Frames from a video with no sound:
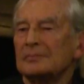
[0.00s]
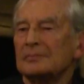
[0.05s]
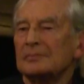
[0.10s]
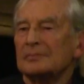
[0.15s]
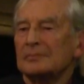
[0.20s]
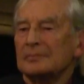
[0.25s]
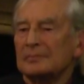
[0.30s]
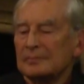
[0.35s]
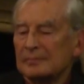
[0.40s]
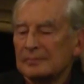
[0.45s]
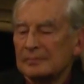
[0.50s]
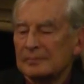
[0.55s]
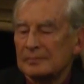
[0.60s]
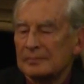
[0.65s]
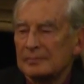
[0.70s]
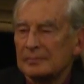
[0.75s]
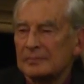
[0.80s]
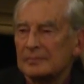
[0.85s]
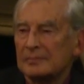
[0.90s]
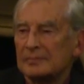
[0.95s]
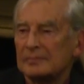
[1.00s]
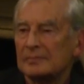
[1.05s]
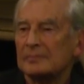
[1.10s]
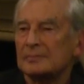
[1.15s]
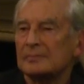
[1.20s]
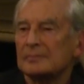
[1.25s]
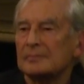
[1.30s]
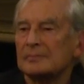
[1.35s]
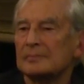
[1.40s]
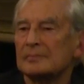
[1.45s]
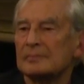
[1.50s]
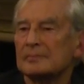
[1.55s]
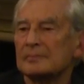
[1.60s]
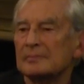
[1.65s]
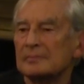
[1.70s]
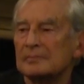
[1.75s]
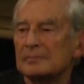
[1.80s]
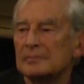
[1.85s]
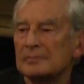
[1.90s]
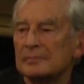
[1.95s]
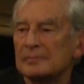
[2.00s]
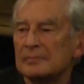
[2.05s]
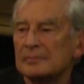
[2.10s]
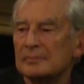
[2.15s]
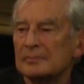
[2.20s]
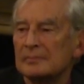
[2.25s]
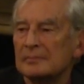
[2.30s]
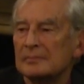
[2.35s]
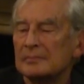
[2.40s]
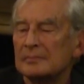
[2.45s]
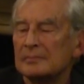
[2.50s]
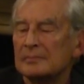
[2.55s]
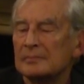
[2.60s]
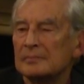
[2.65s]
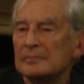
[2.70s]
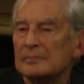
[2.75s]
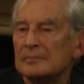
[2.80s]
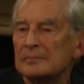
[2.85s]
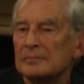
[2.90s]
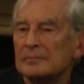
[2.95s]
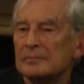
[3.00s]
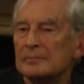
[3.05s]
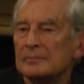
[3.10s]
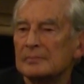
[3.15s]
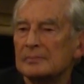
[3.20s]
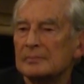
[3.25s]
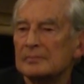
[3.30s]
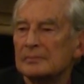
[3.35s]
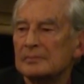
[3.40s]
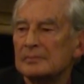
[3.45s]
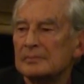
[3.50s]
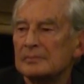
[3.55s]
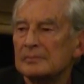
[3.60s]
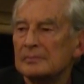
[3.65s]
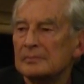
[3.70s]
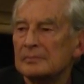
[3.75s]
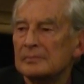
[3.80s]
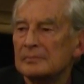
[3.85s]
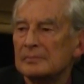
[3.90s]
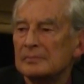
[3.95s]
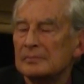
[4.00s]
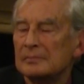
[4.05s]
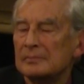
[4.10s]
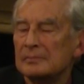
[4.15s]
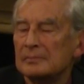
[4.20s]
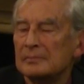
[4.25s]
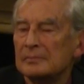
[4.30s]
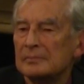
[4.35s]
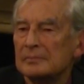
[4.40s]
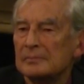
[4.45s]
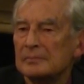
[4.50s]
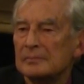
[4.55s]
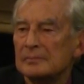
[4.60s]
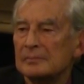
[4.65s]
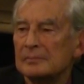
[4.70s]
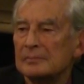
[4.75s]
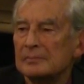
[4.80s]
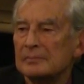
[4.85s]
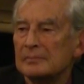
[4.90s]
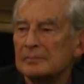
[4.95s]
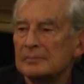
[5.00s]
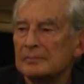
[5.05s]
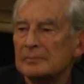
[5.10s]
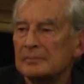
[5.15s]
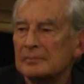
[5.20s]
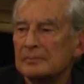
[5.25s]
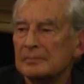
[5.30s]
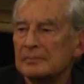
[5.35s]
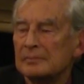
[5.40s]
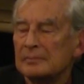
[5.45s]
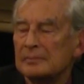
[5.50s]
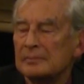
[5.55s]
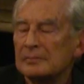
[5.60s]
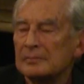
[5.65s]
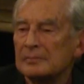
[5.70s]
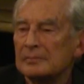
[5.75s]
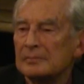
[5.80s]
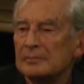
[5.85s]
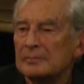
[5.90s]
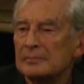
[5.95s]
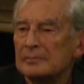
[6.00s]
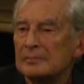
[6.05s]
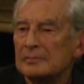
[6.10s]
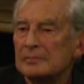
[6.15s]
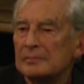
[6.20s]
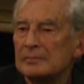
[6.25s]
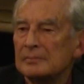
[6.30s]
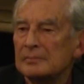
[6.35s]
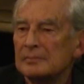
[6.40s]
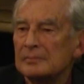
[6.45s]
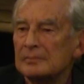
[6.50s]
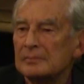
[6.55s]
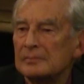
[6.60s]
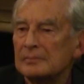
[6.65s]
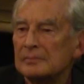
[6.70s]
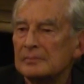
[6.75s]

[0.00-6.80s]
The person shown says nothing.